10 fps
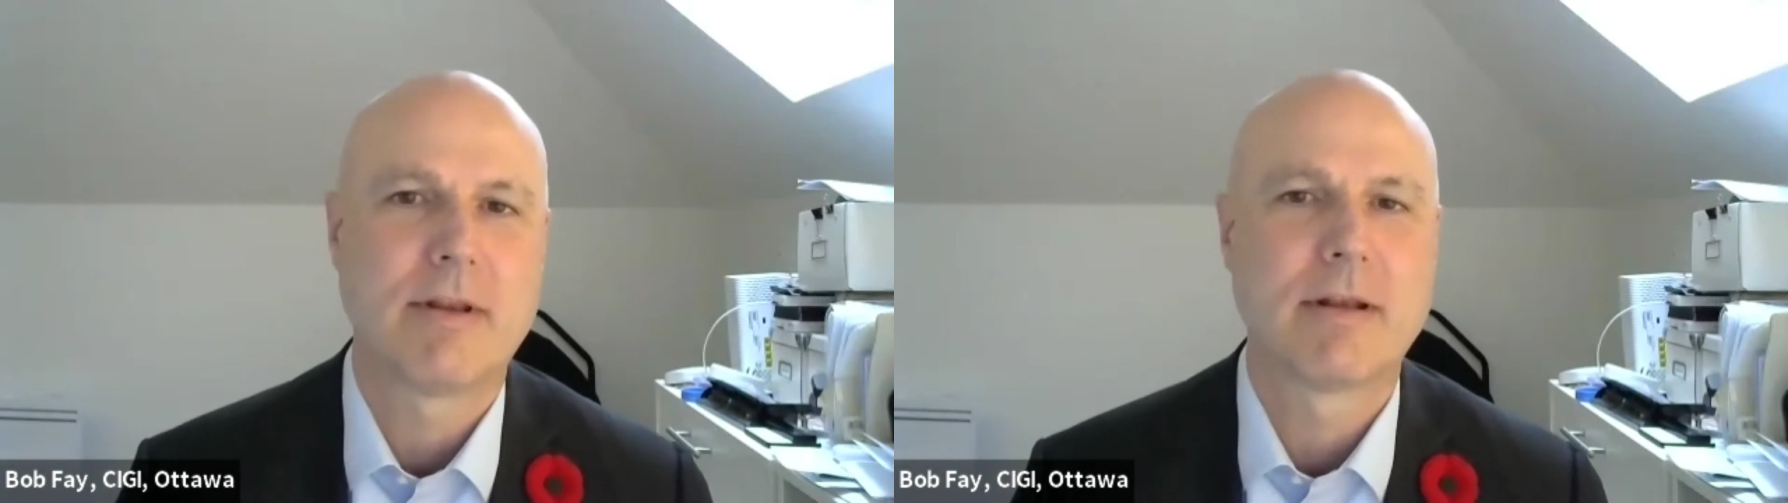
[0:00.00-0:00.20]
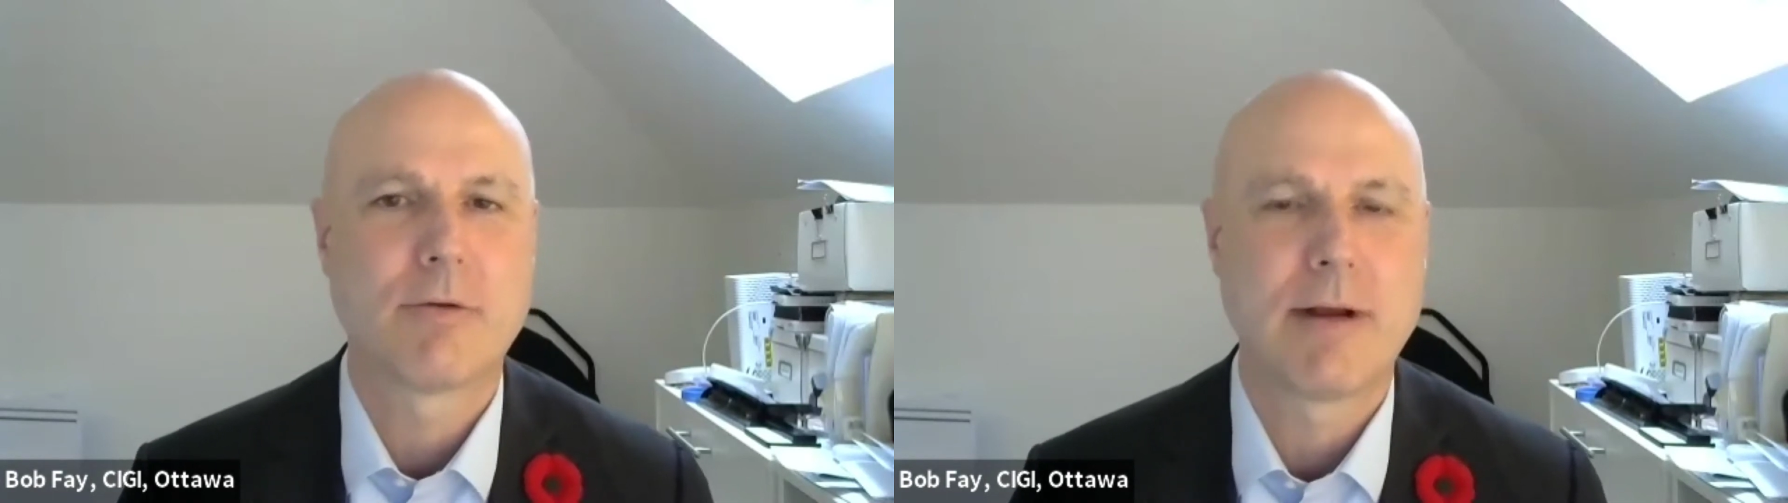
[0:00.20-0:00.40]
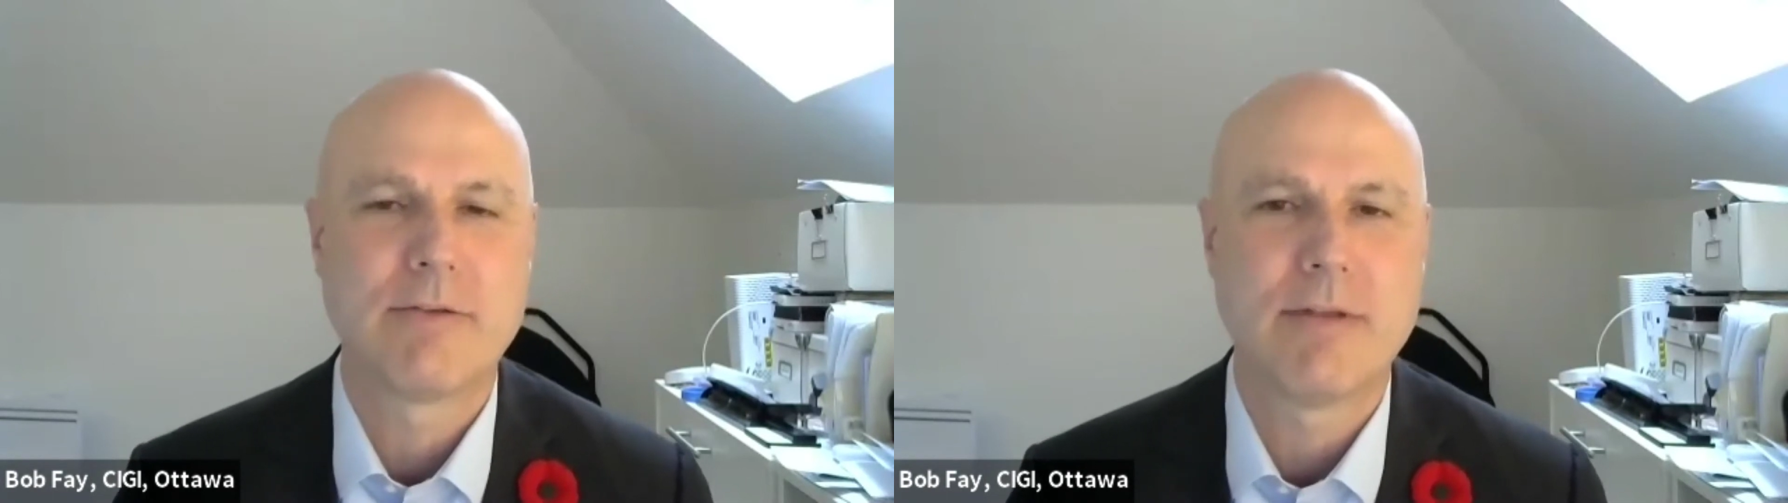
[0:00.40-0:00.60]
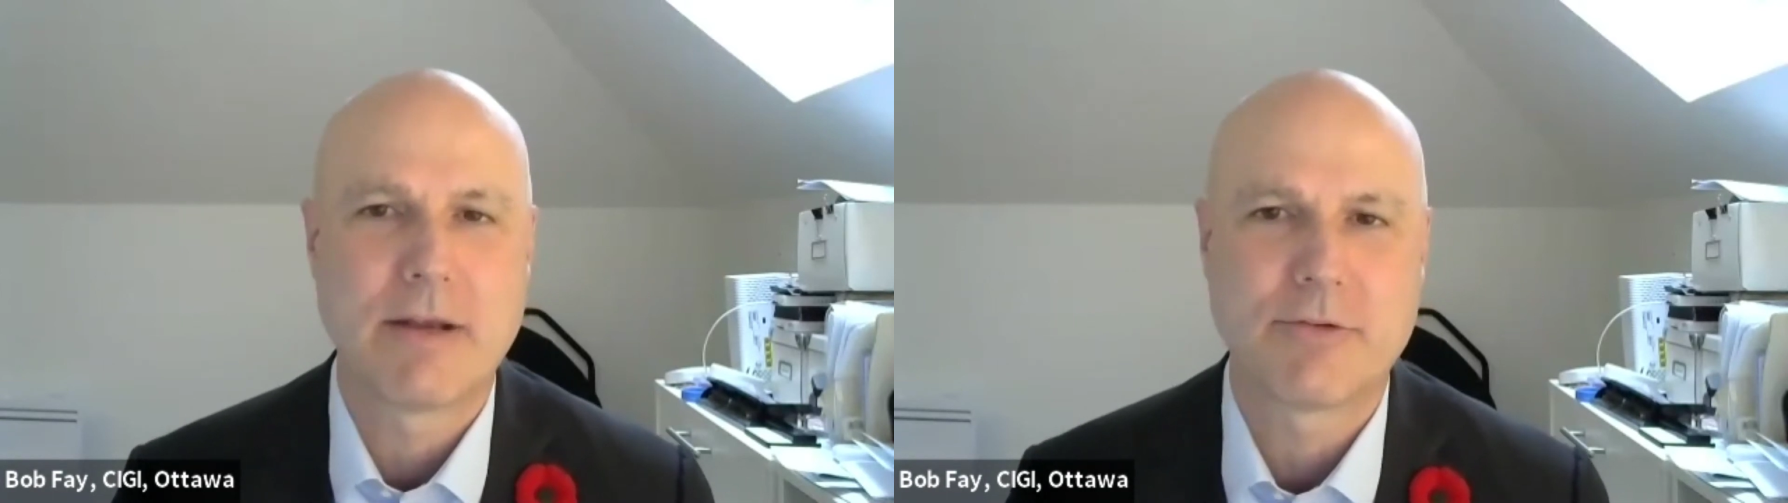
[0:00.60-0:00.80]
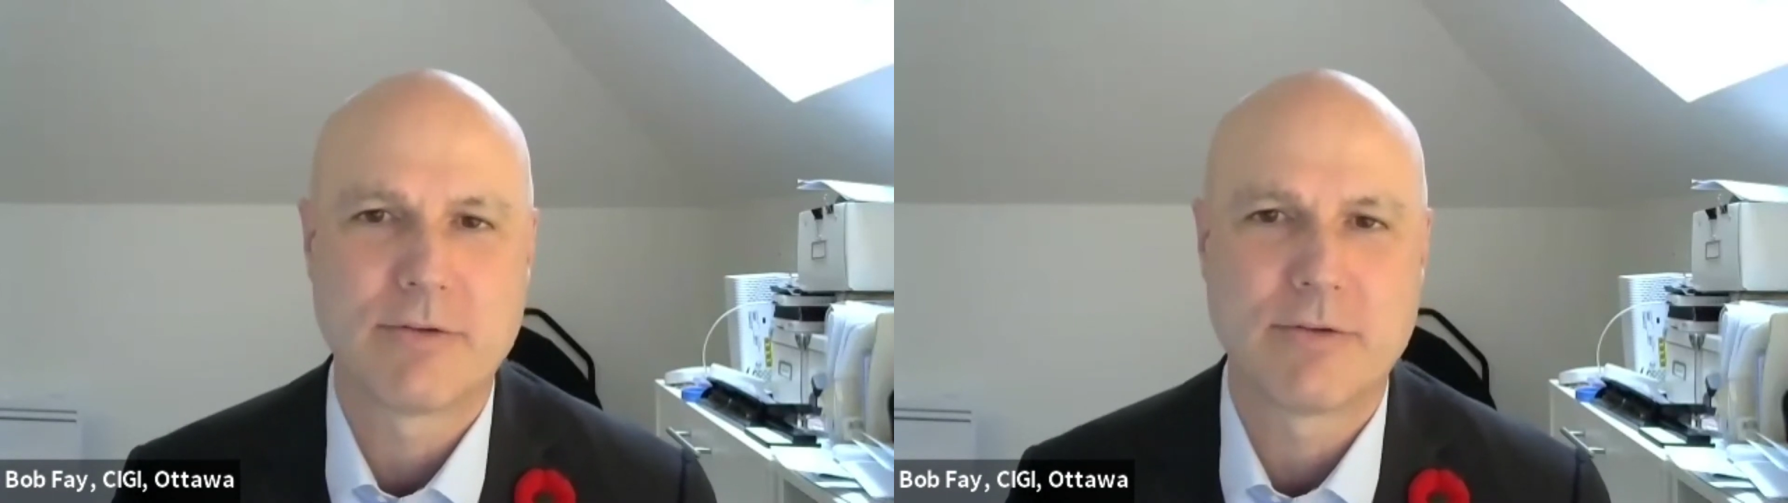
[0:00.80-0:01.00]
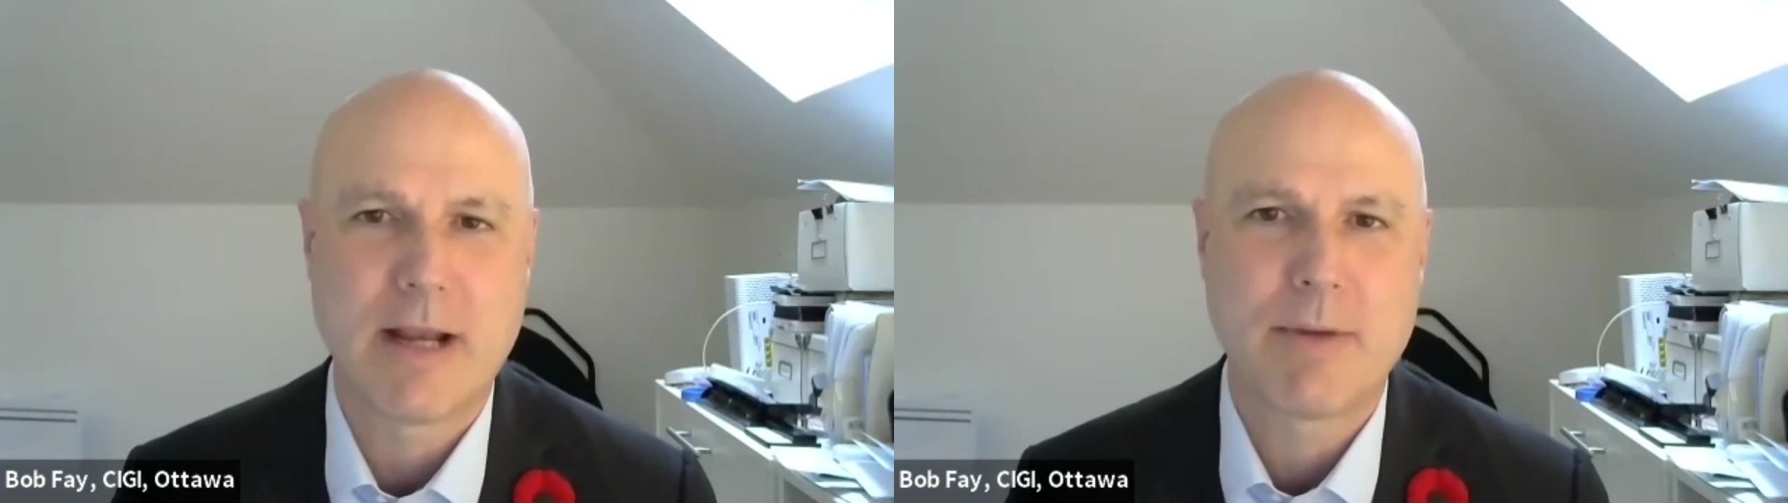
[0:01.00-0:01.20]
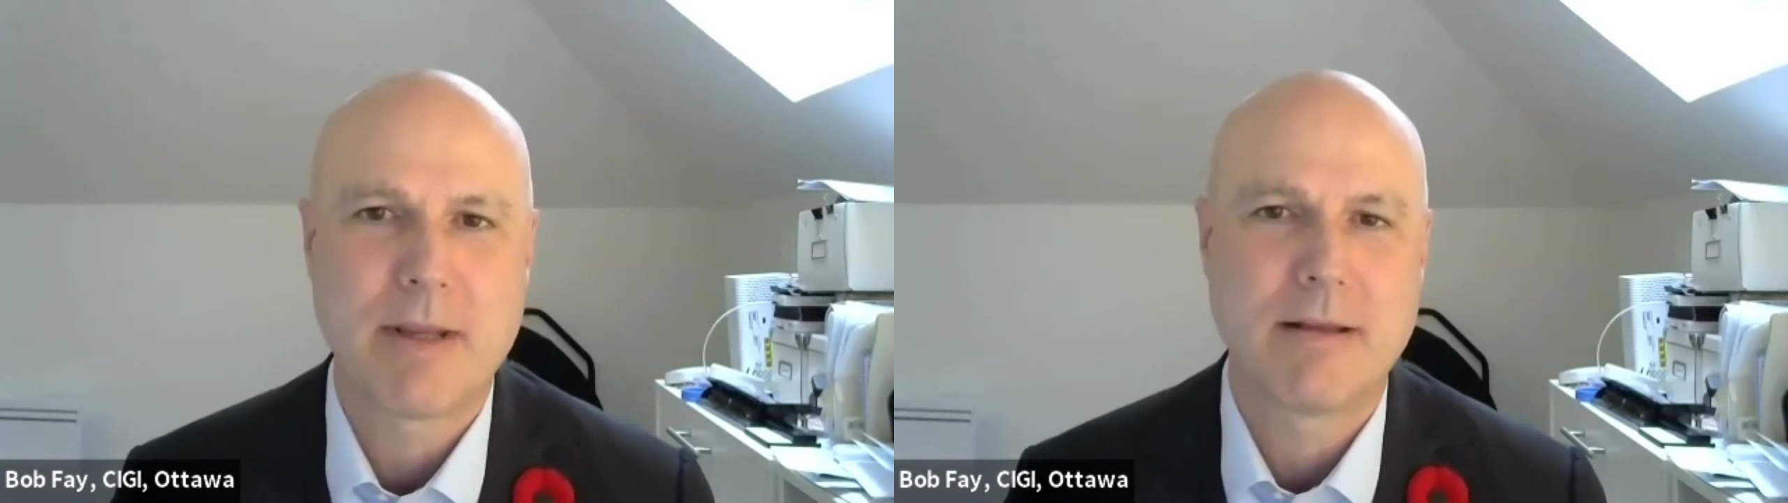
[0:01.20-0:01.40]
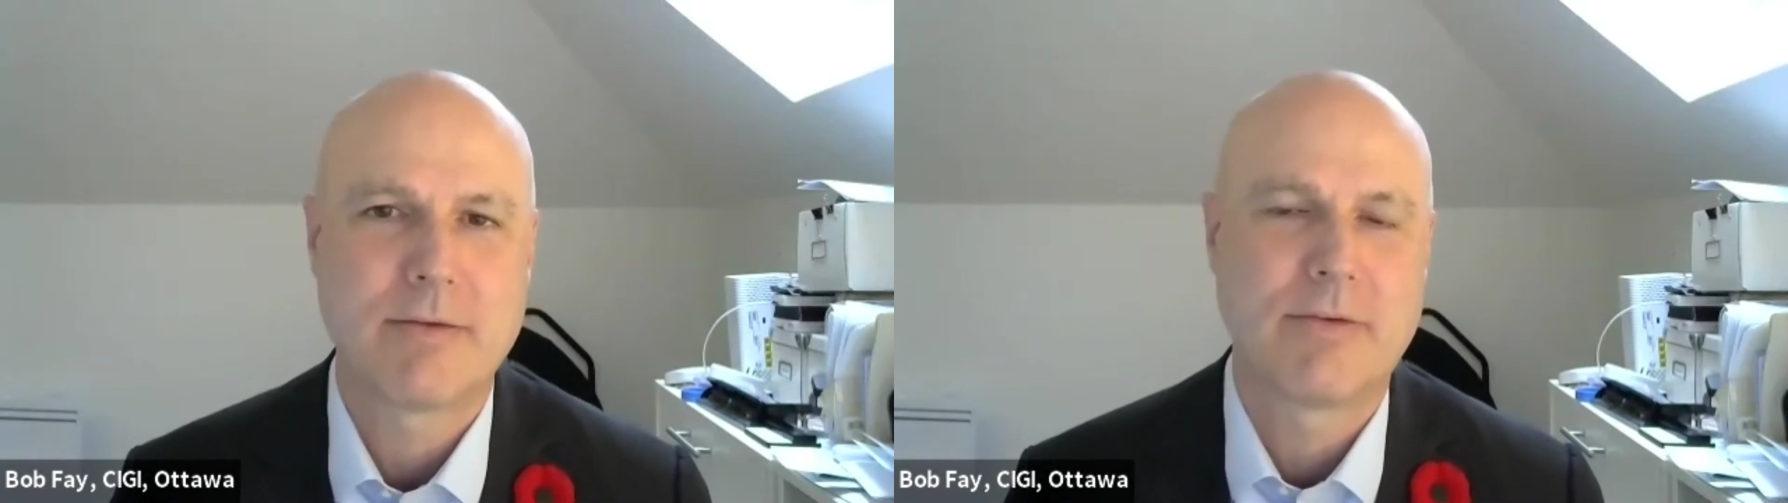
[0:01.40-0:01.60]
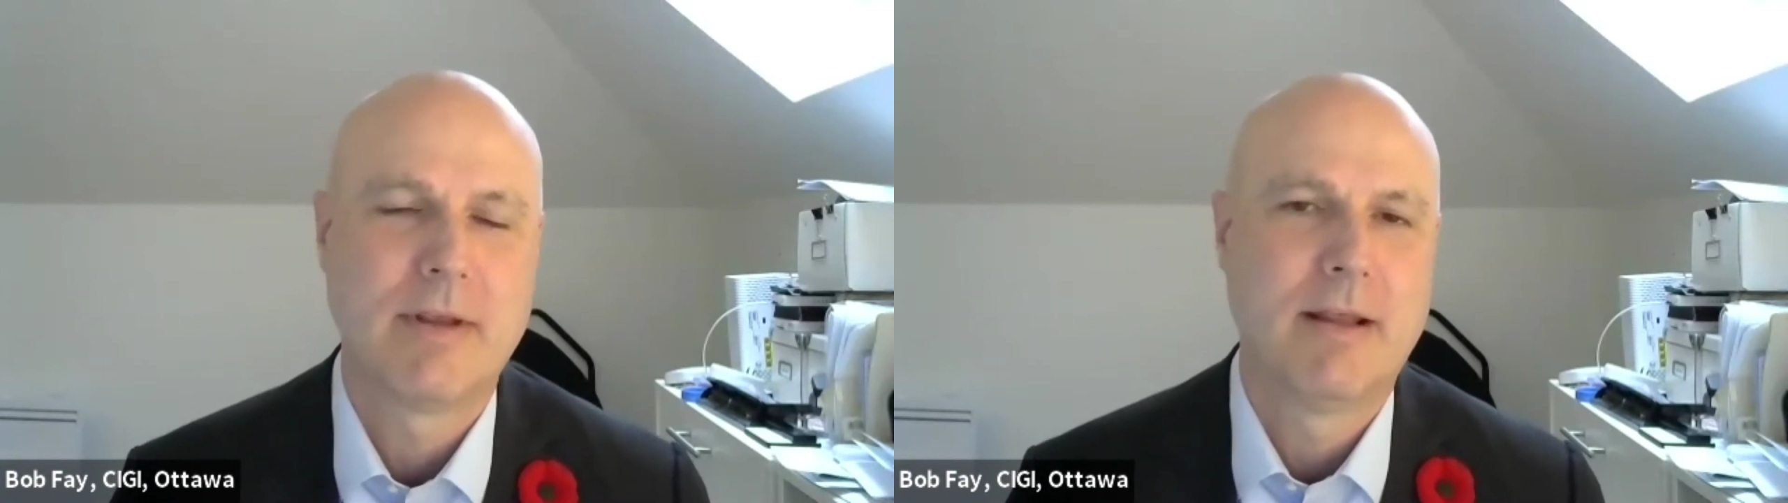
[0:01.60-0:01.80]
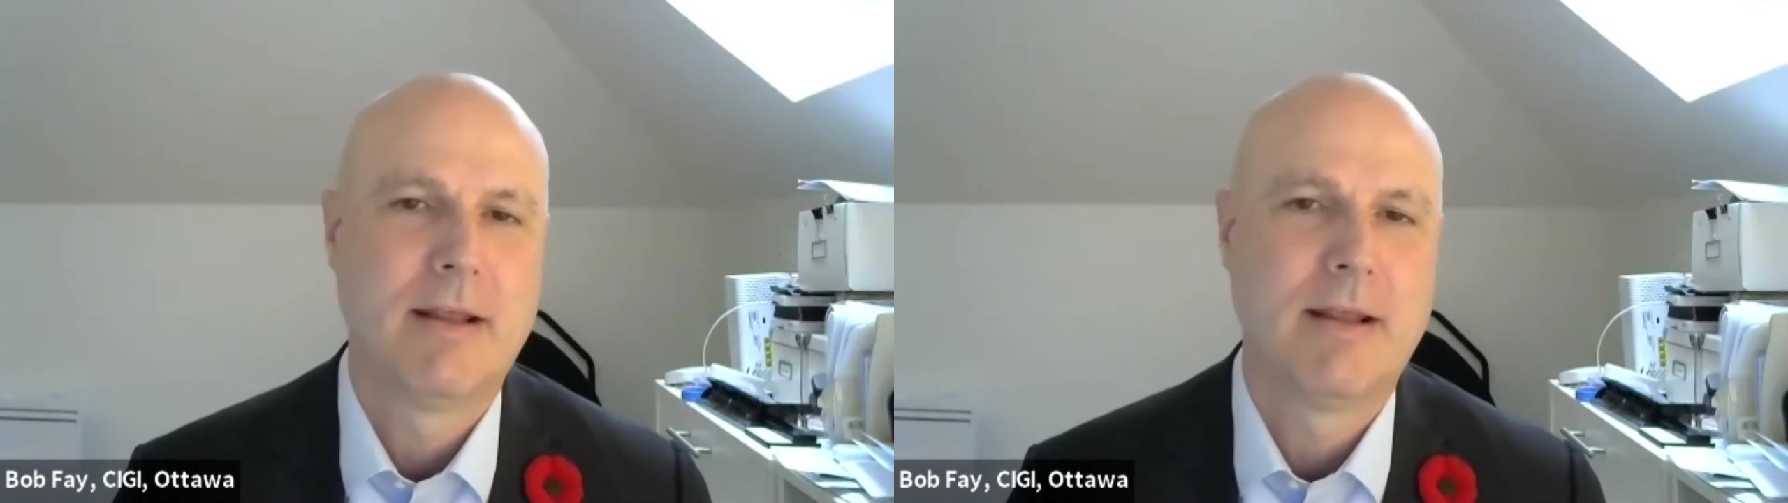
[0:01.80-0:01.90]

and creates national champions,